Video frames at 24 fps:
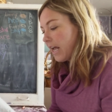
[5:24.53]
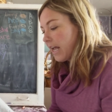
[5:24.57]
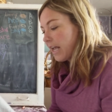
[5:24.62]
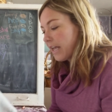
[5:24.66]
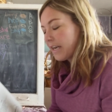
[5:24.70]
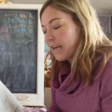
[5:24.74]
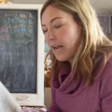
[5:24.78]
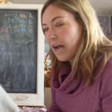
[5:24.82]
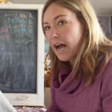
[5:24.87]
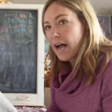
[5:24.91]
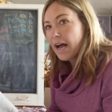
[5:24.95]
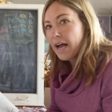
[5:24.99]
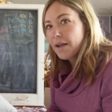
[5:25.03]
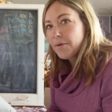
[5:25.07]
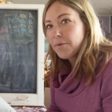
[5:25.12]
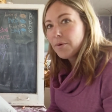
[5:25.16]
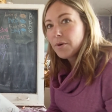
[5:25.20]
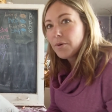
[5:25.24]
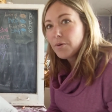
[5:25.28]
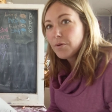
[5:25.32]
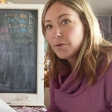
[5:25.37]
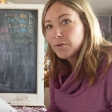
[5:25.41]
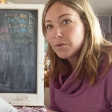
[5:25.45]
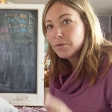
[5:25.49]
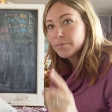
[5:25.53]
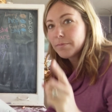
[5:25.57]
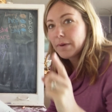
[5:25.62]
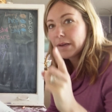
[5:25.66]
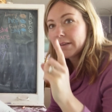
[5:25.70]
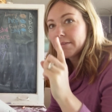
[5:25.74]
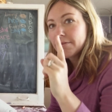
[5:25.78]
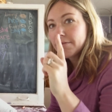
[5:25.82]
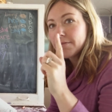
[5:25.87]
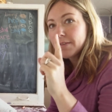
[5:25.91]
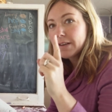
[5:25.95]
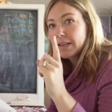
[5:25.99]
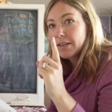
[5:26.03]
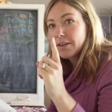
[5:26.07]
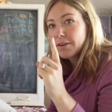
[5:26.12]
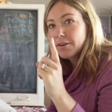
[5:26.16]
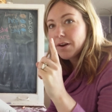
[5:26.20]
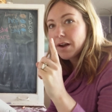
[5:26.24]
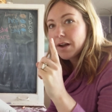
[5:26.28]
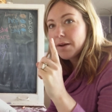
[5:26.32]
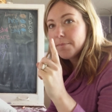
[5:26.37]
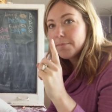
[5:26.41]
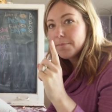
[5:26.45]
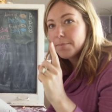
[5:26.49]
And I will hold my
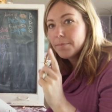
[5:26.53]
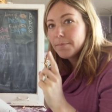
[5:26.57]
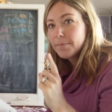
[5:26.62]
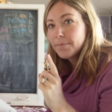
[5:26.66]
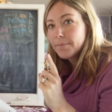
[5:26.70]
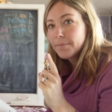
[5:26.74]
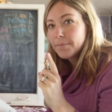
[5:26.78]
finger up